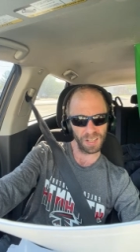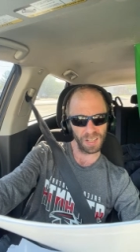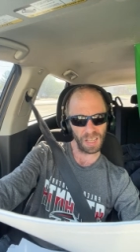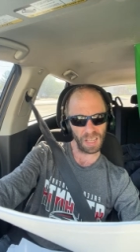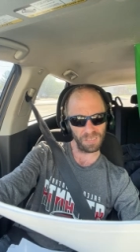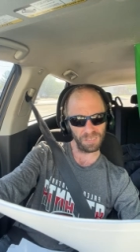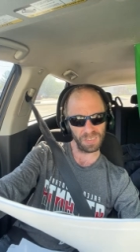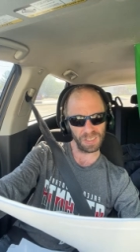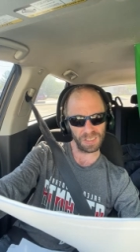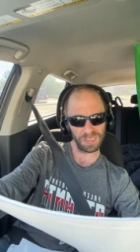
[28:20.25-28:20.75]

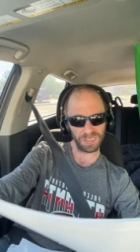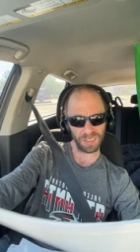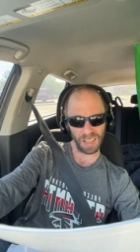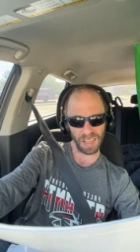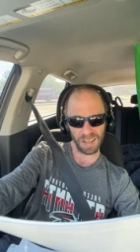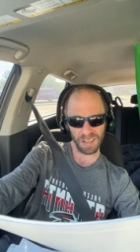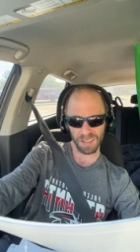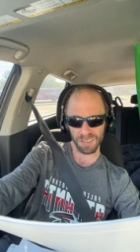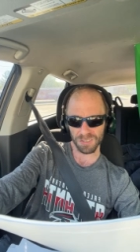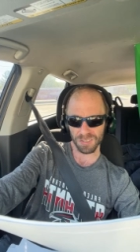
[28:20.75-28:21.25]
If he is
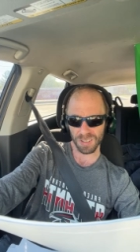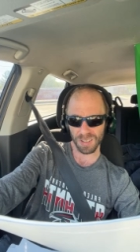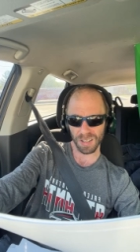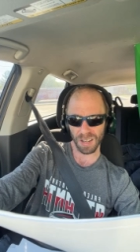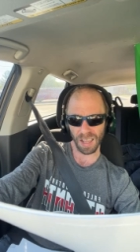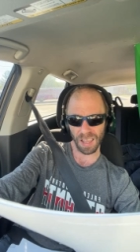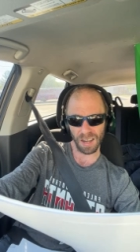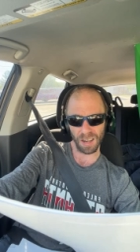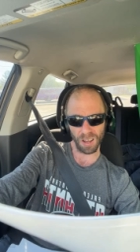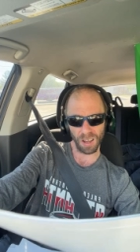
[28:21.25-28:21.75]
indigent
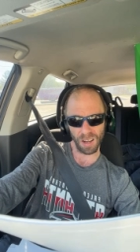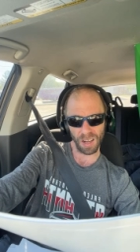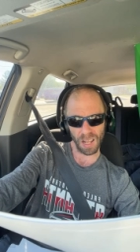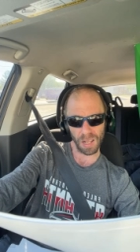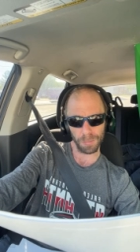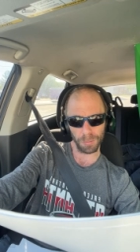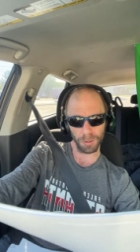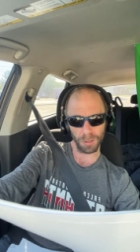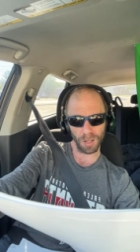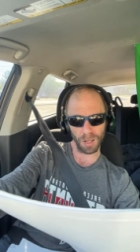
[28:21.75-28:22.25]
and
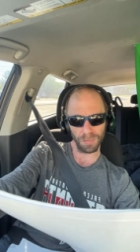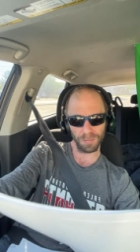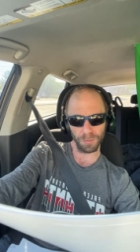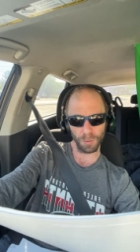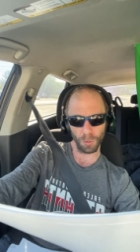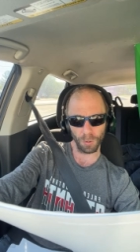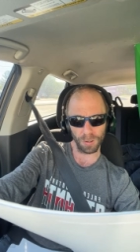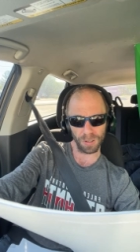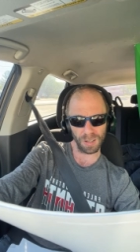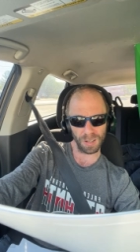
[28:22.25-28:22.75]
unable to
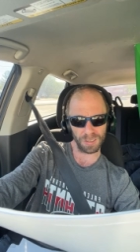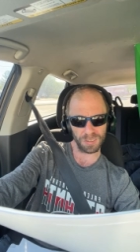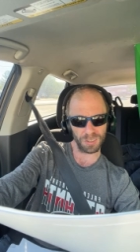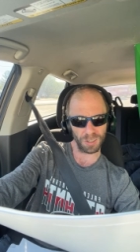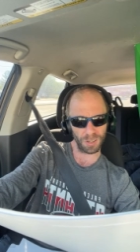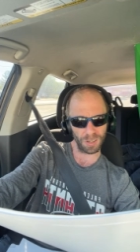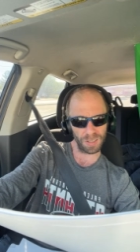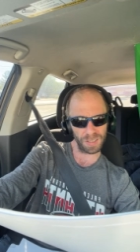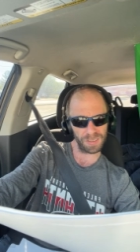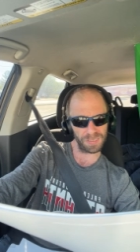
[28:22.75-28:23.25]
afford an
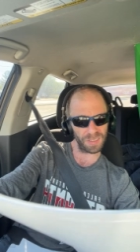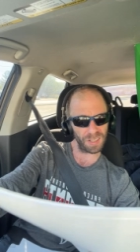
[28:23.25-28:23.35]
attorney,